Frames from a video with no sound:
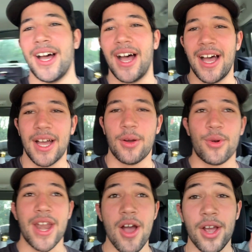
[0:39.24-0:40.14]
Uh,
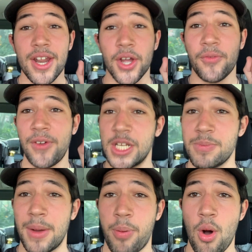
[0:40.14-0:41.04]
we're now gonna go fetch
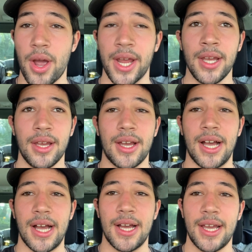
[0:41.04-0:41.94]
my poi,
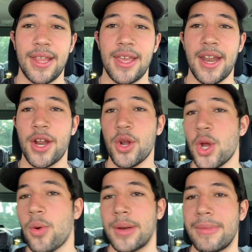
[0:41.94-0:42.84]
uh, and then I don't
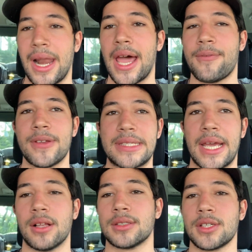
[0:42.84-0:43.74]
know what my life
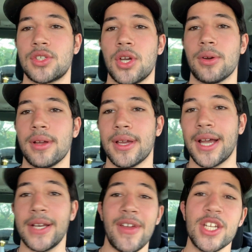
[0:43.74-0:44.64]
entails. So
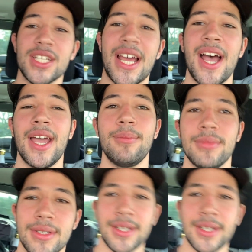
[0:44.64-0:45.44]
adventure time.